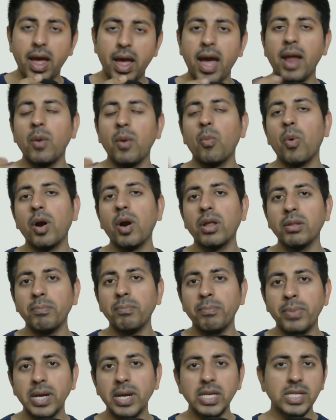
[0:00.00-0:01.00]
and what are the
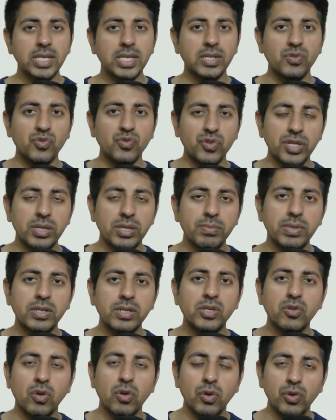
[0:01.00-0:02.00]
best
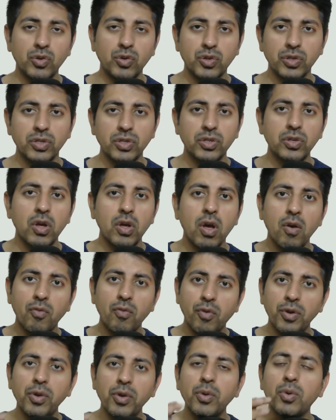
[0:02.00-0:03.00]
treatment solutions
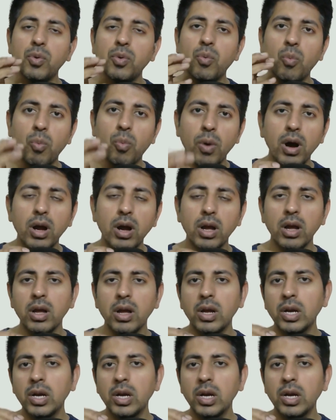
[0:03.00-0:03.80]
for you to work